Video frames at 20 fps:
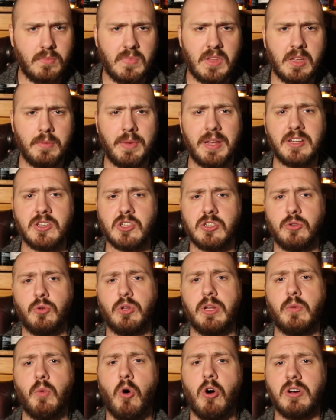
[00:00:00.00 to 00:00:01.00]
Then
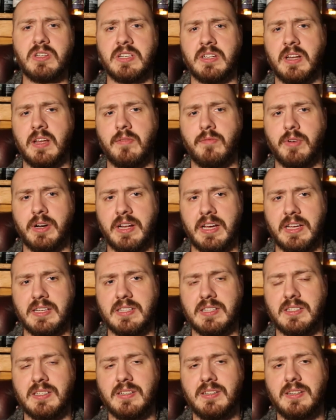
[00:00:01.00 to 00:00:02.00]
slowly walked into
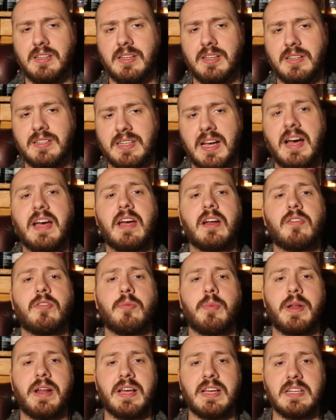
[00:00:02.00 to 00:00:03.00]
Inverness, tired from
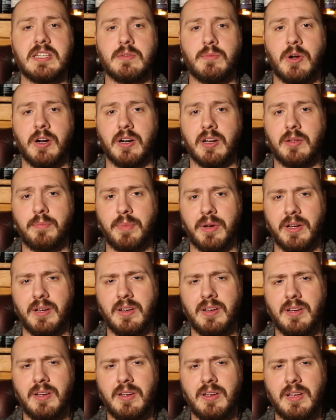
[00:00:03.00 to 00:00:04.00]
the night's work, but
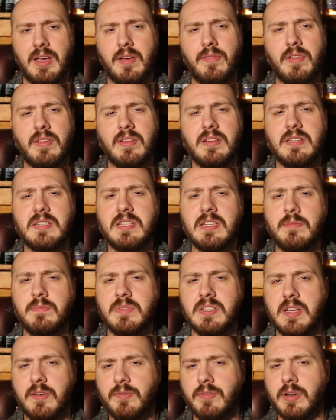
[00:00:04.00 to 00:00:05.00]
everything seemed
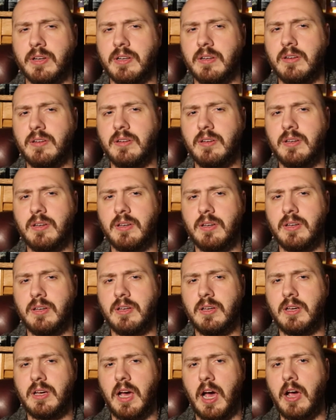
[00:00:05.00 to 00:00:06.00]
different.
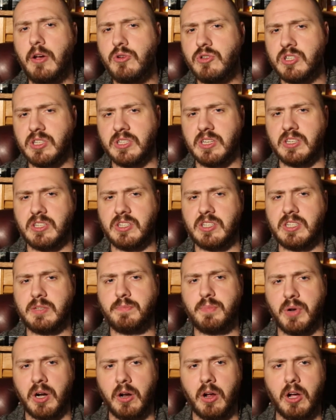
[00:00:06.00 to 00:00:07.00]
Houses had
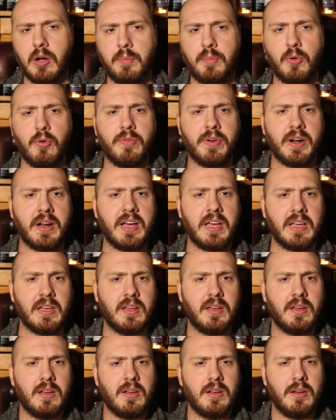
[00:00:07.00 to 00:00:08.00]
sprung up overnight,
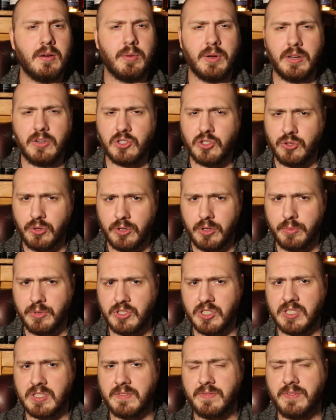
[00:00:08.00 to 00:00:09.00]
whereas sure there were
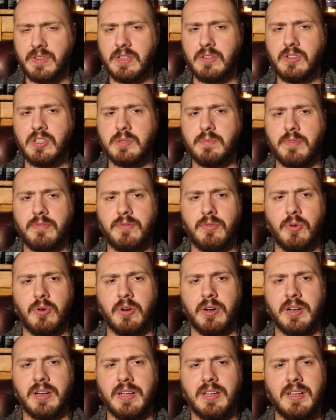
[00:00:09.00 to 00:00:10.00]
just fields before,
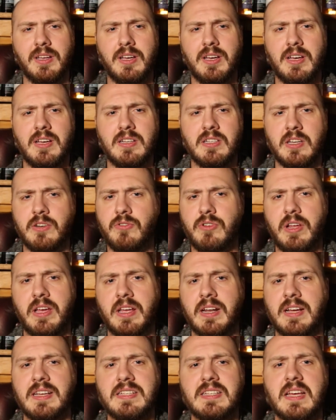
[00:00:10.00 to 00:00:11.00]
and they didn't
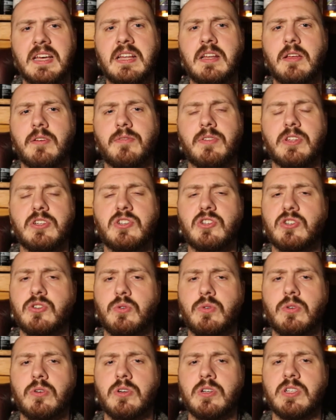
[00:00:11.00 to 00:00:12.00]
recognise any of the
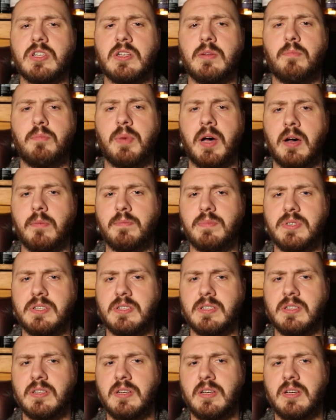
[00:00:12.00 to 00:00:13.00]
stores or the pubs.